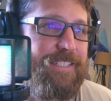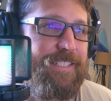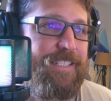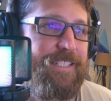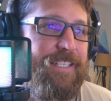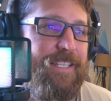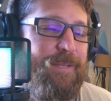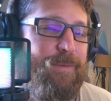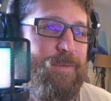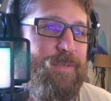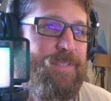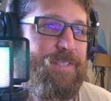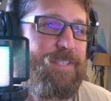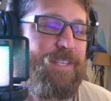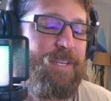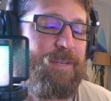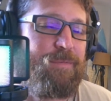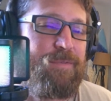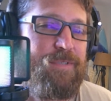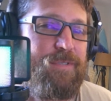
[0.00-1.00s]
He
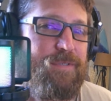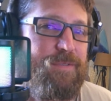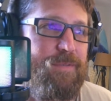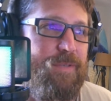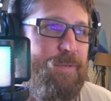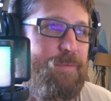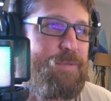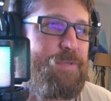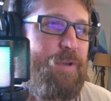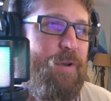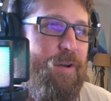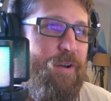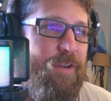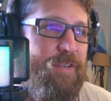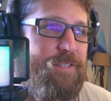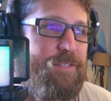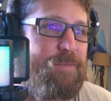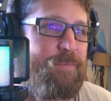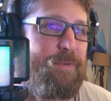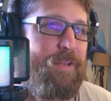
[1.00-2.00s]
was
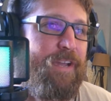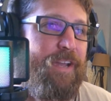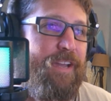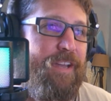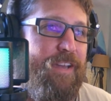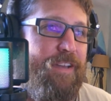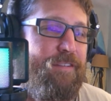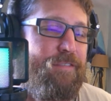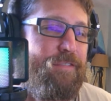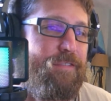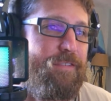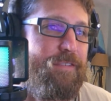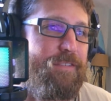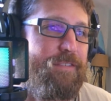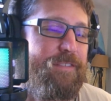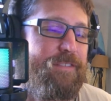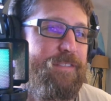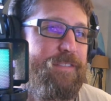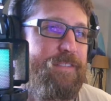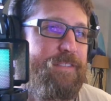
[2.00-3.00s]
awesome to have
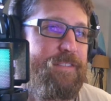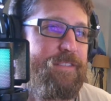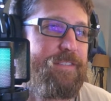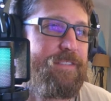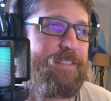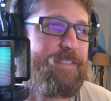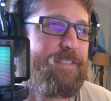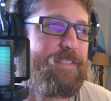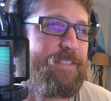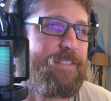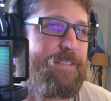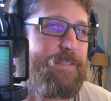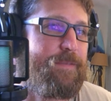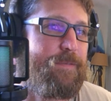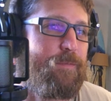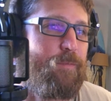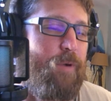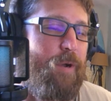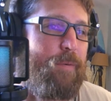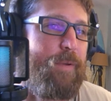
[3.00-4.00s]

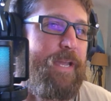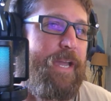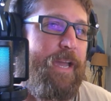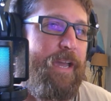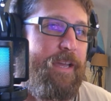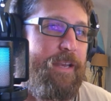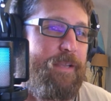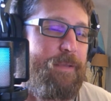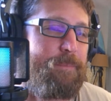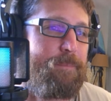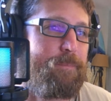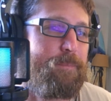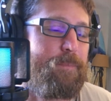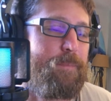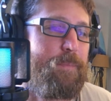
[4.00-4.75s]
while we had him.